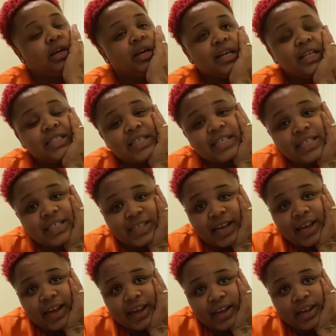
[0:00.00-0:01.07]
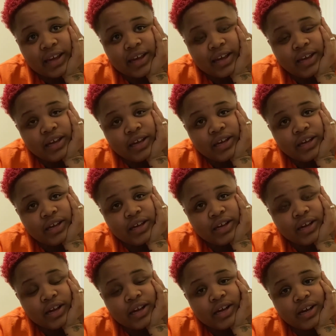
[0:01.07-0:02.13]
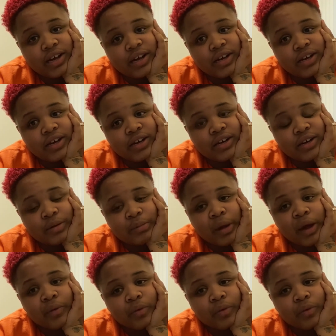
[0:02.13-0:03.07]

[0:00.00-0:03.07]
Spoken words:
today, I